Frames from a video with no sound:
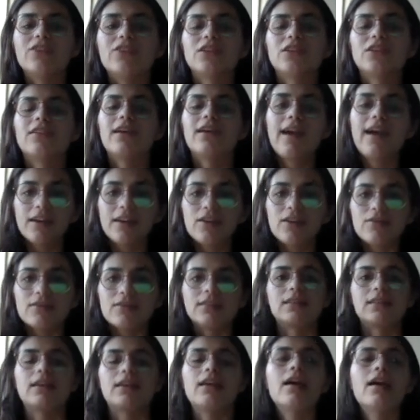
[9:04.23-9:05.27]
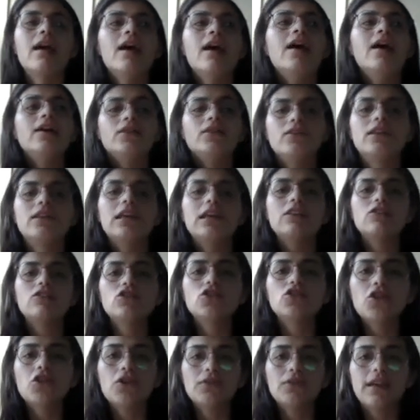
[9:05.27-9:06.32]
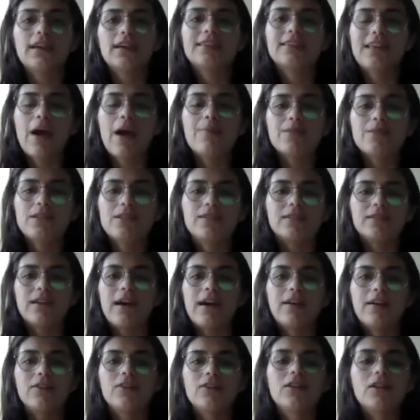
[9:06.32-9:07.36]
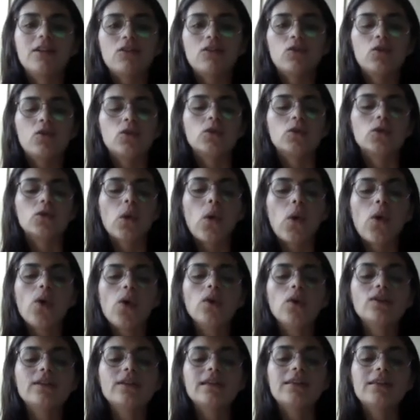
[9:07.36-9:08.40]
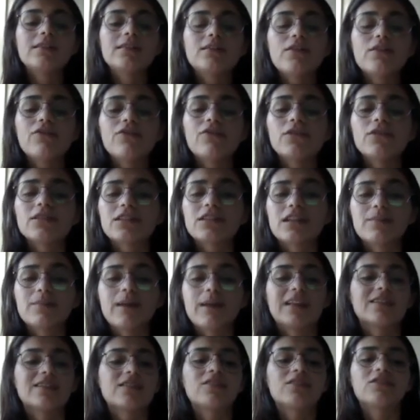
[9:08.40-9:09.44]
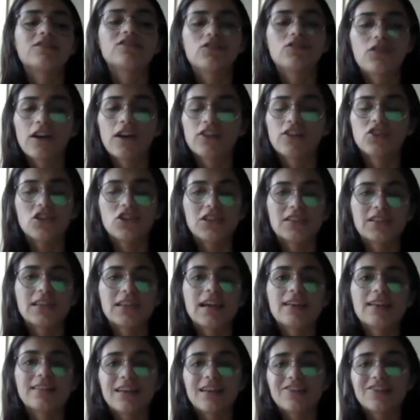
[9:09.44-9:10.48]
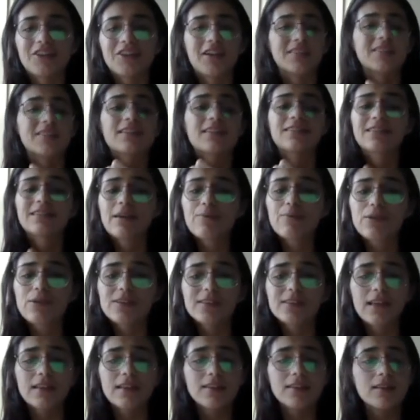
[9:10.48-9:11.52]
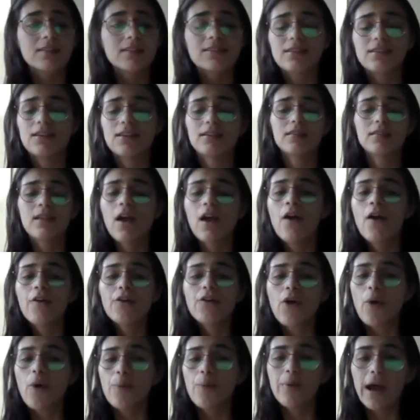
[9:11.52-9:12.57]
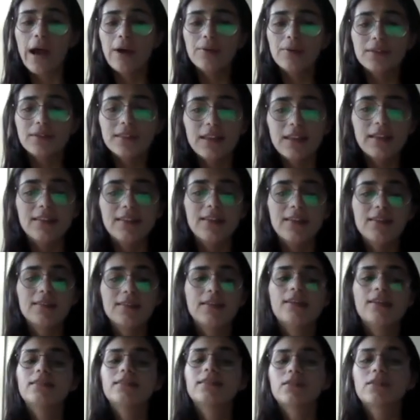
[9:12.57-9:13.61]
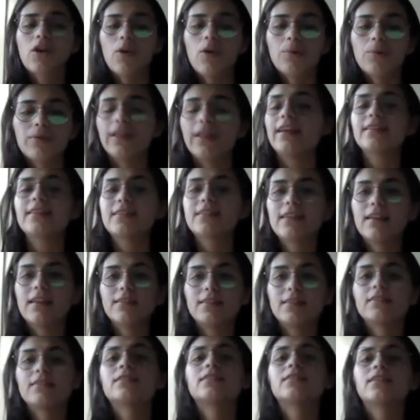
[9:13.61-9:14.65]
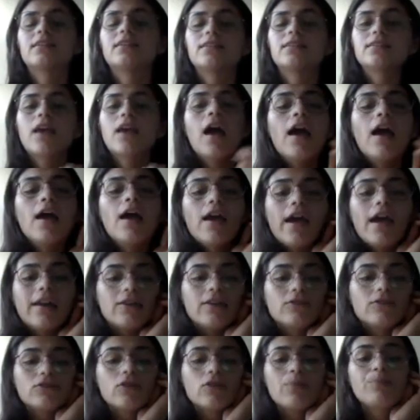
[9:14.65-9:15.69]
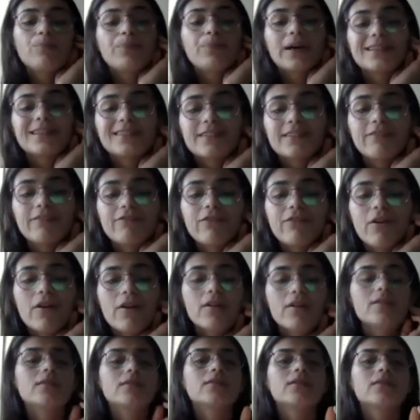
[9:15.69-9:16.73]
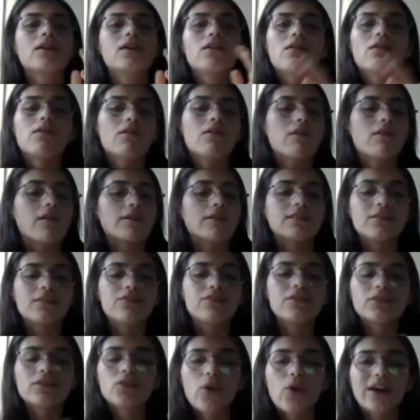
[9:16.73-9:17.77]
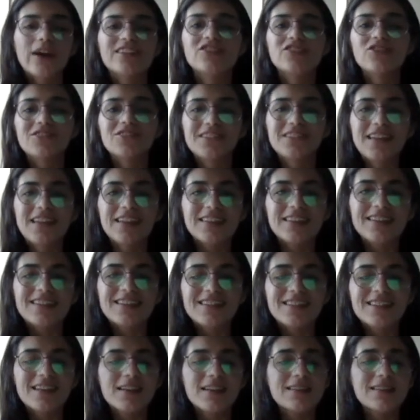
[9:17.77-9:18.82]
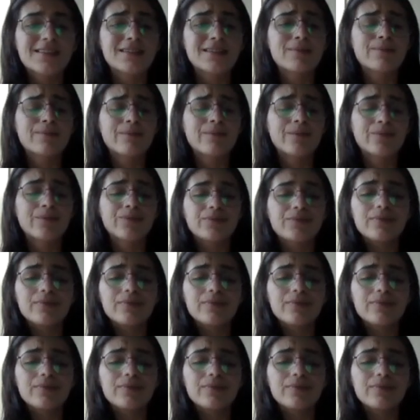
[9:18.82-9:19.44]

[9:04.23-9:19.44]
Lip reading: range and accuracy, you need to show the examiner that you can use all these different grammatical structures, such as simple sentences, compound sentences, complex sentences, and also passive voice or different question sentences